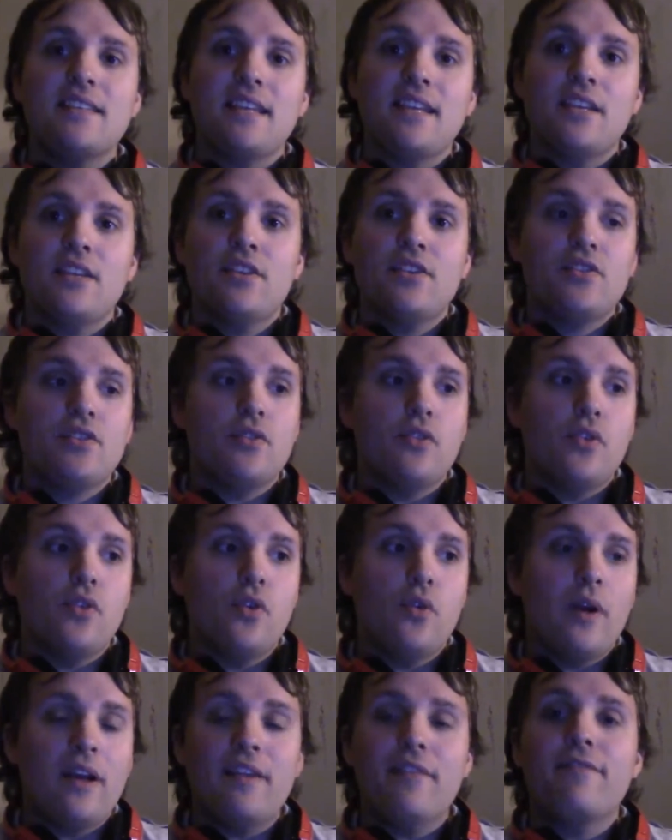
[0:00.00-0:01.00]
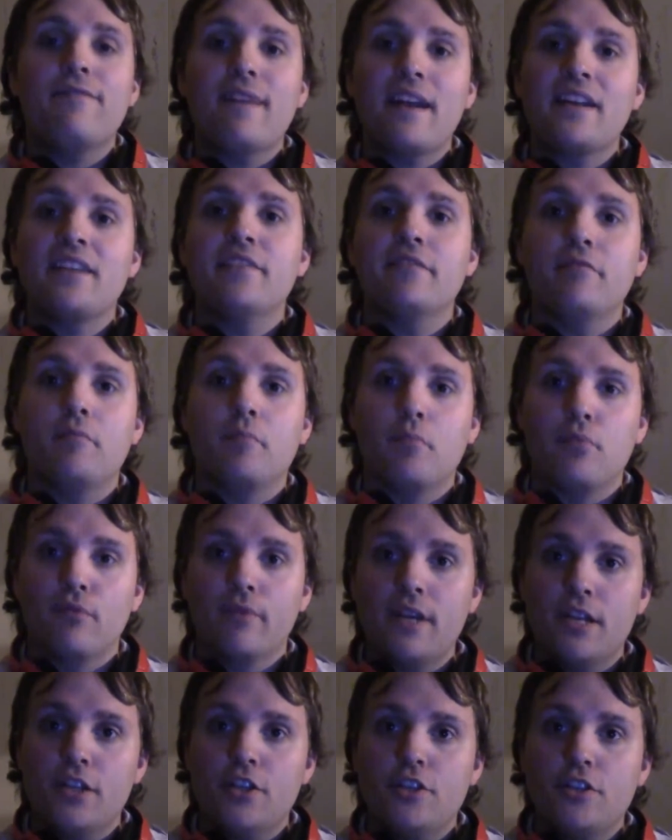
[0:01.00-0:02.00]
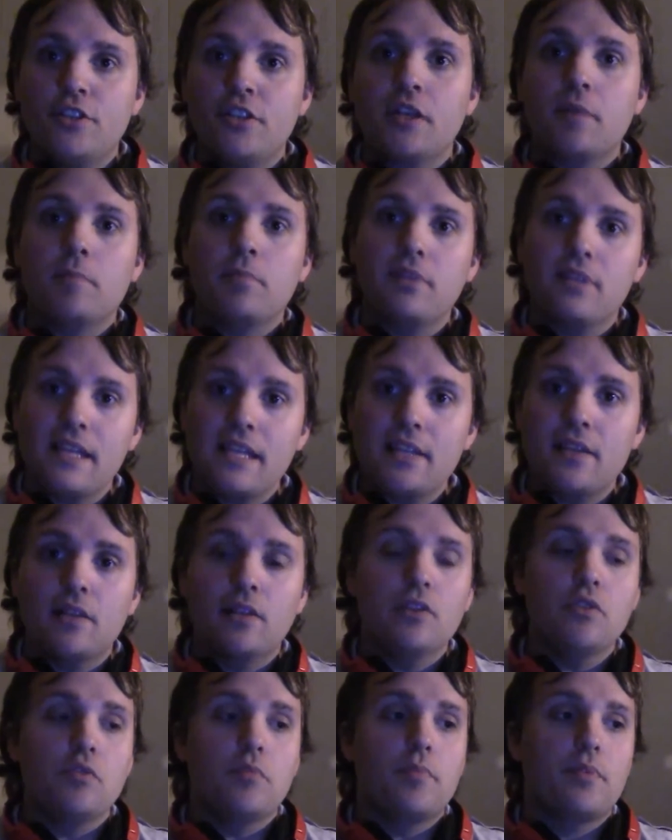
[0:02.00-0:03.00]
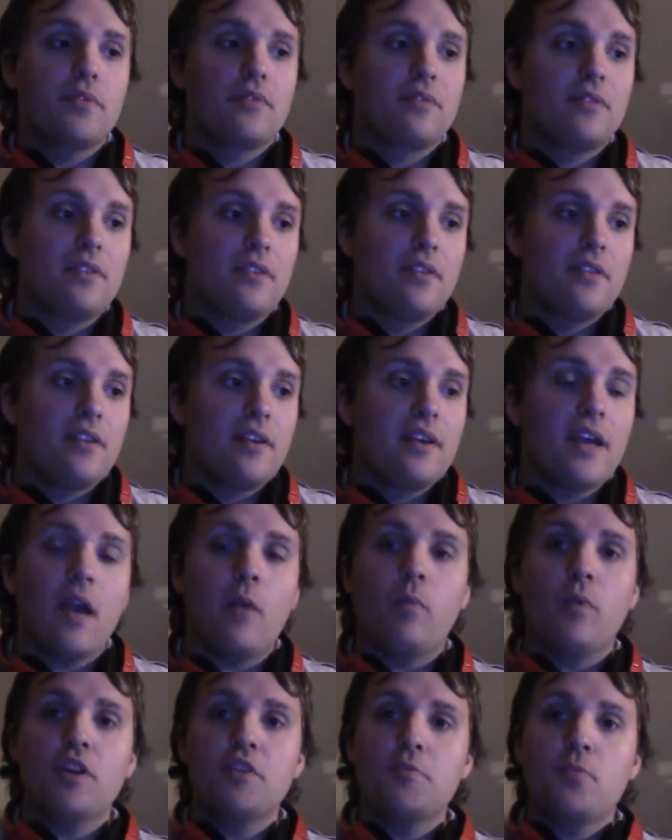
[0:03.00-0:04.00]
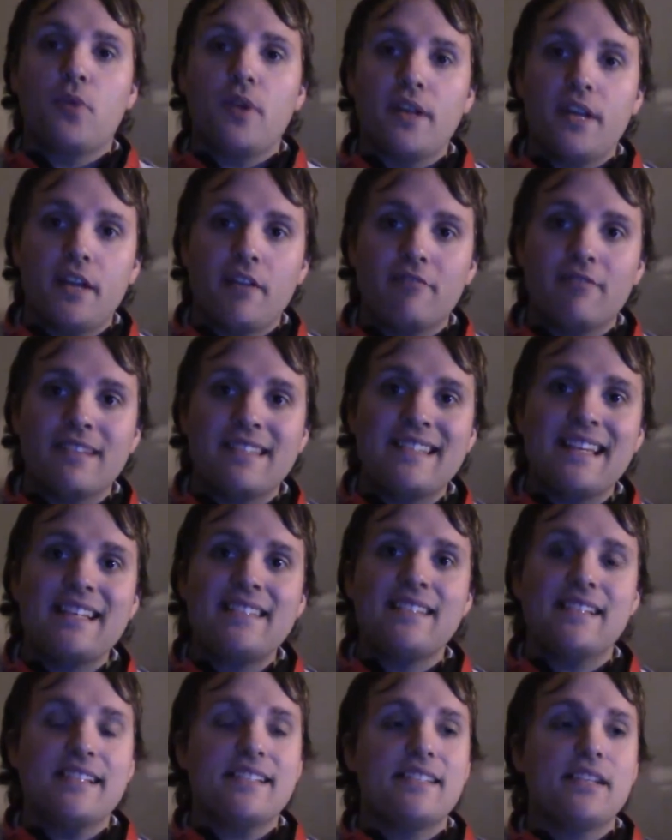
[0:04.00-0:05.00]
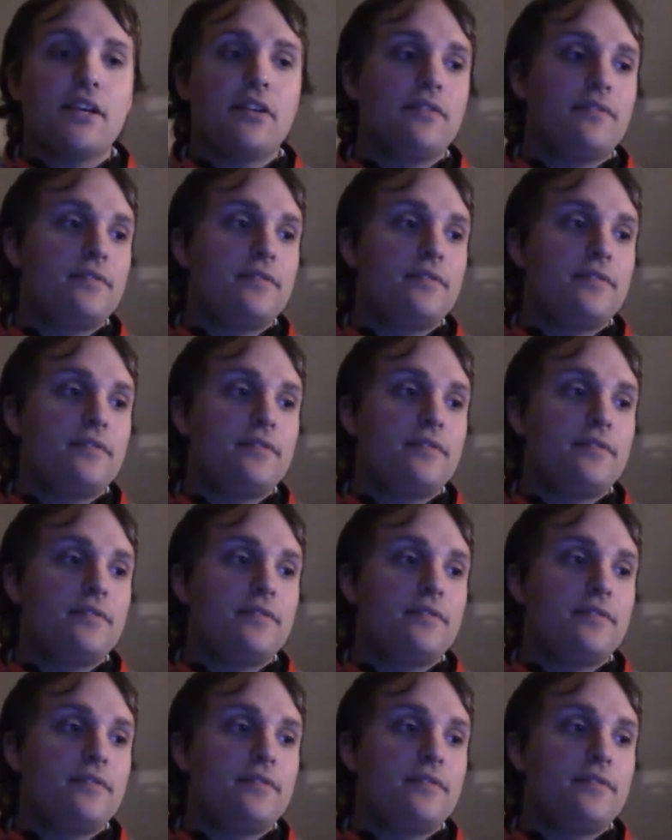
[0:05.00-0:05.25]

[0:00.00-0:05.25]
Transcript: into an effective bridge to complete the loop, at which point it resets itself.